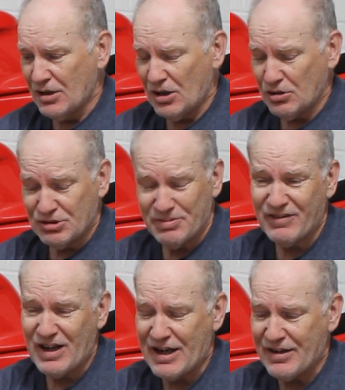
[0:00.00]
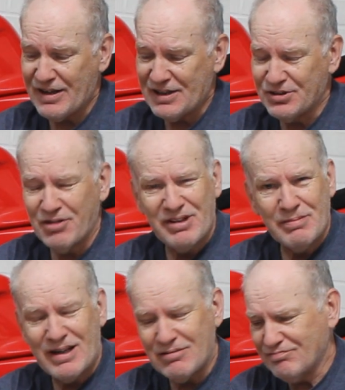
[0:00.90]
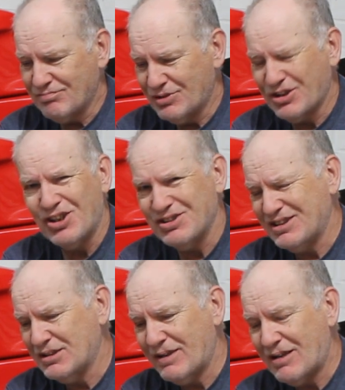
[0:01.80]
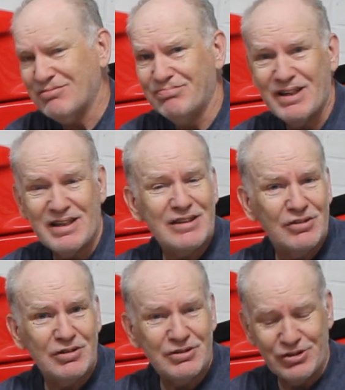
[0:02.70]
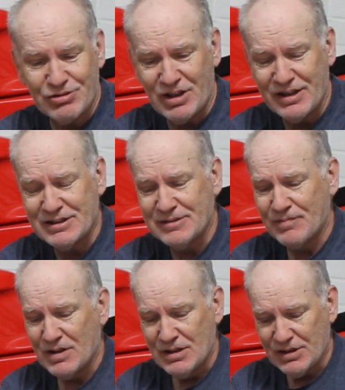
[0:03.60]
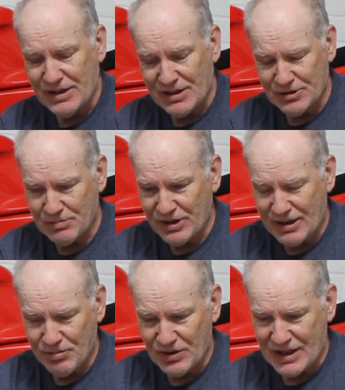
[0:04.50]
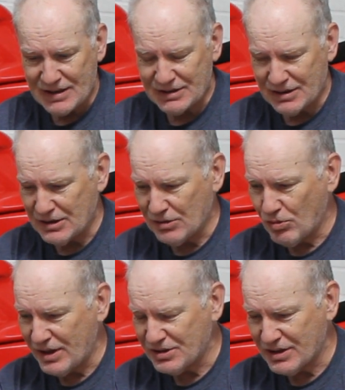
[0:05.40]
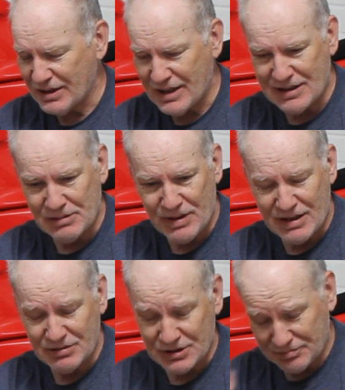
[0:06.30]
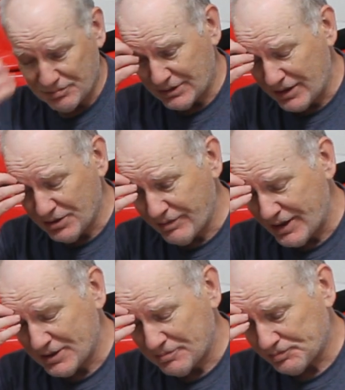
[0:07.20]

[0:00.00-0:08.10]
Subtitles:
Although to be fair, it's not really about the cost, it's about making it look just right. Yeah, so I'm pretty happy with that. What else can I add about Delkavic?